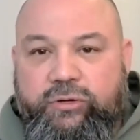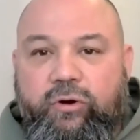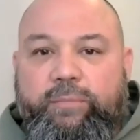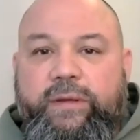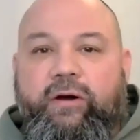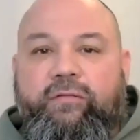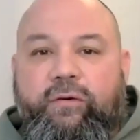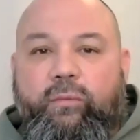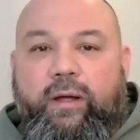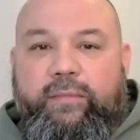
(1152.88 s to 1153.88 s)
So don't be
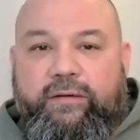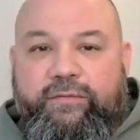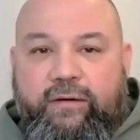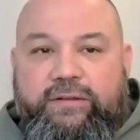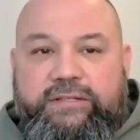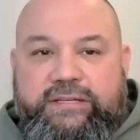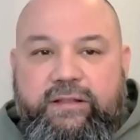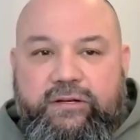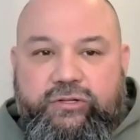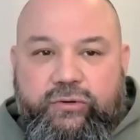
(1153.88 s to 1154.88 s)
overwhelmed. If you haven't
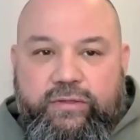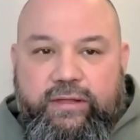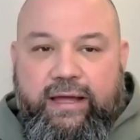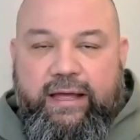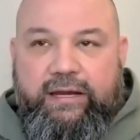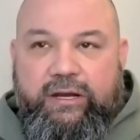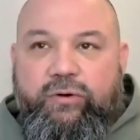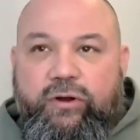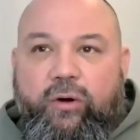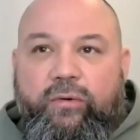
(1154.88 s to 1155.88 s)
seen the truth yet and
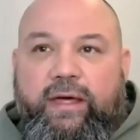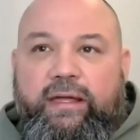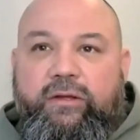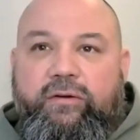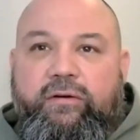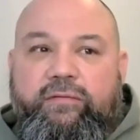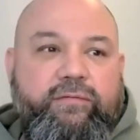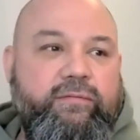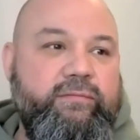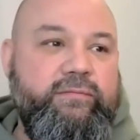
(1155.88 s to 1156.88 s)
you know that you
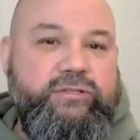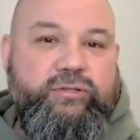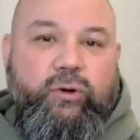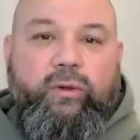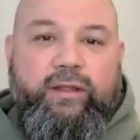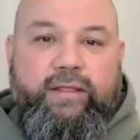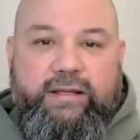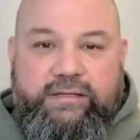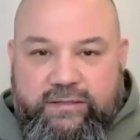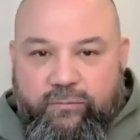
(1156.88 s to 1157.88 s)
have stolen
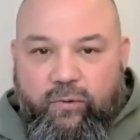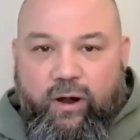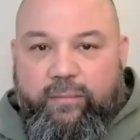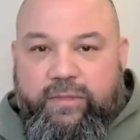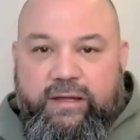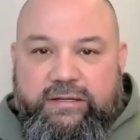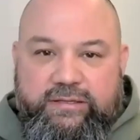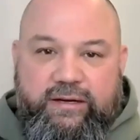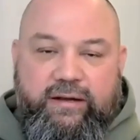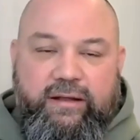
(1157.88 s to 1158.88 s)
this and robbed
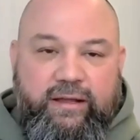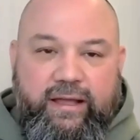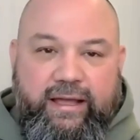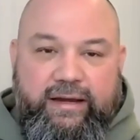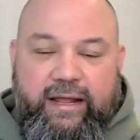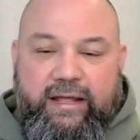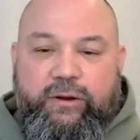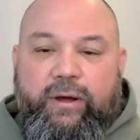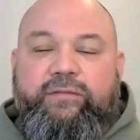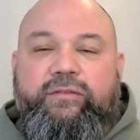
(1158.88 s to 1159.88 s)
this and and and
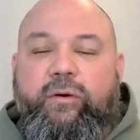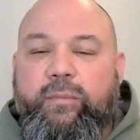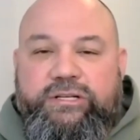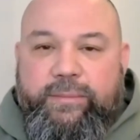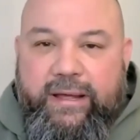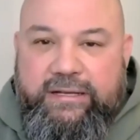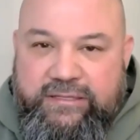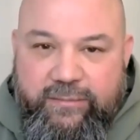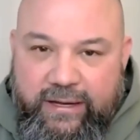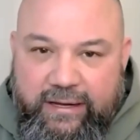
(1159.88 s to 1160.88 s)
you have so much
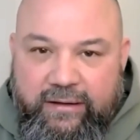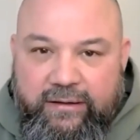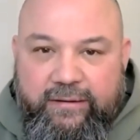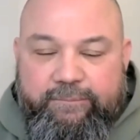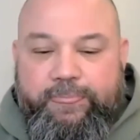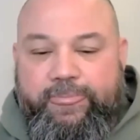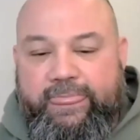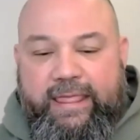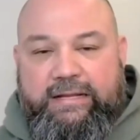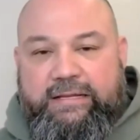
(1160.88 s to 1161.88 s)
amends to make,
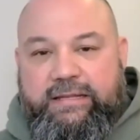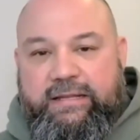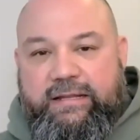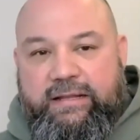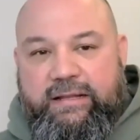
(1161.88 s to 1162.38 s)
that